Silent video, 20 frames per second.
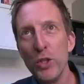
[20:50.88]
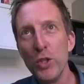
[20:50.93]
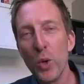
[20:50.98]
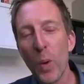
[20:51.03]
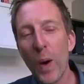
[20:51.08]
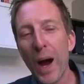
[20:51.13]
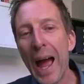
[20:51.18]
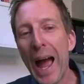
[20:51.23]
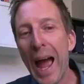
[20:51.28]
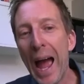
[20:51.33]
Do
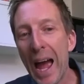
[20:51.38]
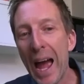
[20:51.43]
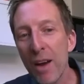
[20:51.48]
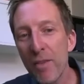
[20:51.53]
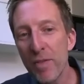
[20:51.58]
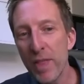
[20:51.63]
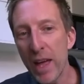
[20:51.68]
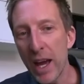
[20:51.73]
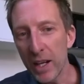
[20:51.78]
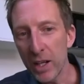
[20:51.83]
I
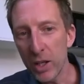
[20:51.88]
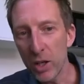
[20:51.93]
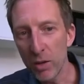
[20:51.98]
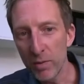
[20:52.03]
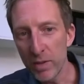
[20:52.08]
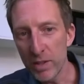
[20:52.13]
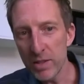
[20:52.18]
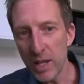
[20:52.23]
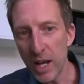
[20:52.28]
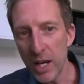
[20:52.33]
have that
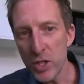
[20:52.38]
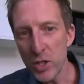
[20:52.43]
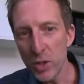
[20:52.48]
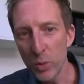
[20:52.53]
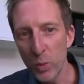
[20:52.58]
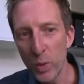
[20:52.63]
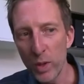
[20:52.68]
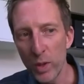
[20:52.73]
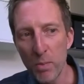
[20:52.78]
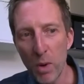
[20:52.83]
conversation
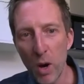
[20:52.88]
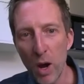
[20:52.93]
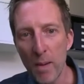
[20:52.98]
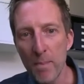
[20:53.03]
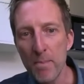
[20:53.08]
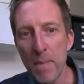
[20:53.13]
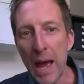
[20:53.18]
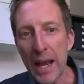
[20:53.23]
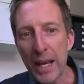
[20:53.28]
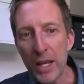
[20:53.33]
with my
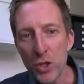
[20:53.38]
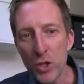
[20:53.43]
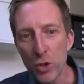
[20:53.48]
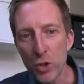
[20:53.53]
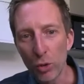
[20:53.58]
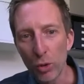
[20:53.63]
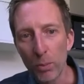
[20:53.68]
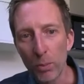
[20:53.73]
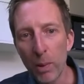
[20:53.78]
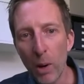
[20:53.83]
manager
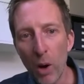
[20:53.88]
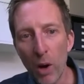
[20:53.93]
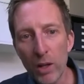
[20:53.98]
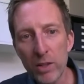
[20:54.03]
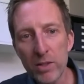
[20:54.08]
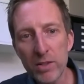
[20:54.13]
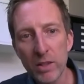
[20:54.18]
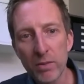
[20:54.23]
or boss